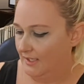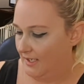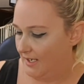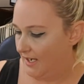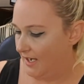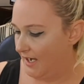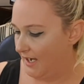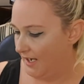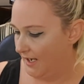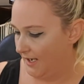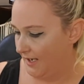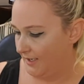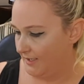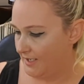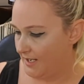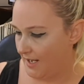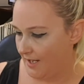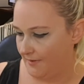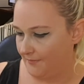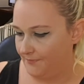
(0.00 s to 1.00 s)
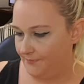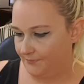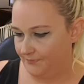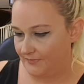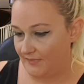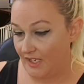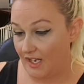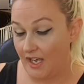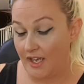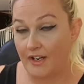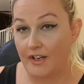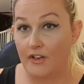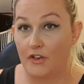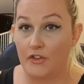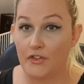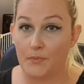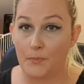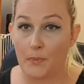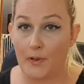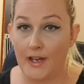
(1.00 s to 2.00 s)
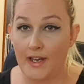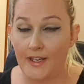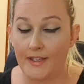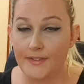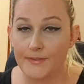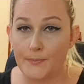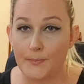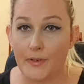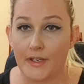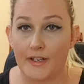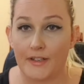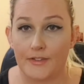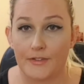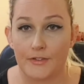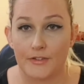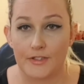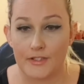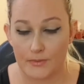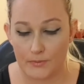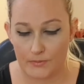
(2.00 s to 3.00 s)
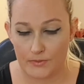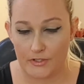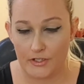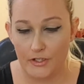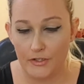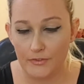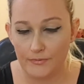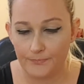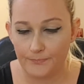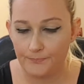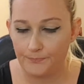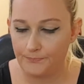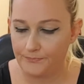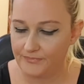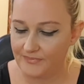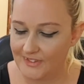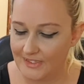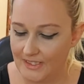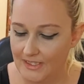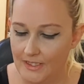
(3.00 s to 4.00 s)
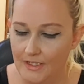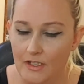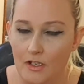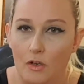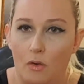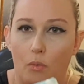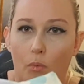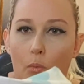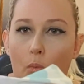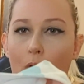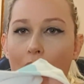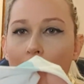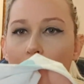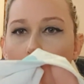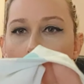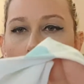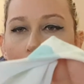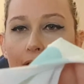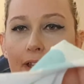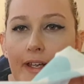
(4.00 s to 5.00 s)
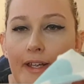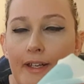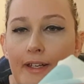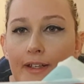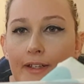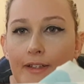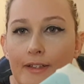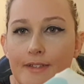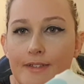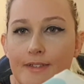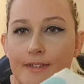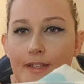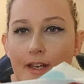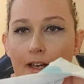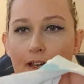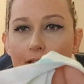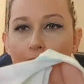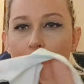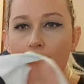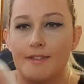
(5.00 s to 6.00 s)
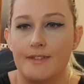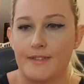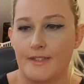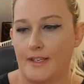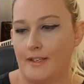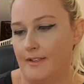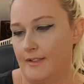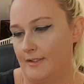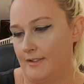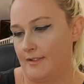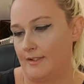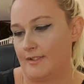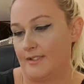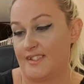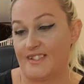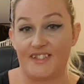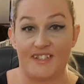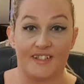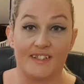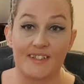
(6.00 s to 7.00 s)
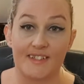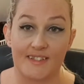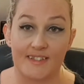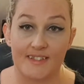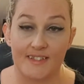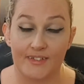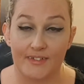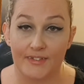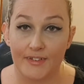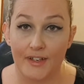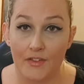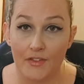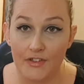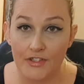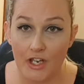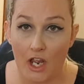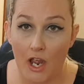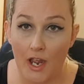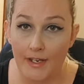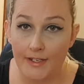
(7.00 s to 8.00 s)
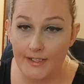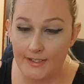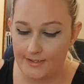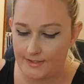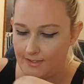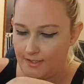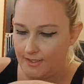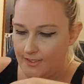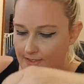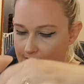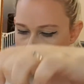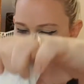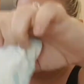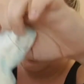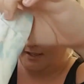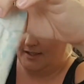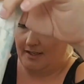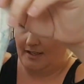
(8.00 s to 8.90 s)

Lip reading: Okay, I don't know the brand, but I thought this was cute. One way, size 6, so another tiny size,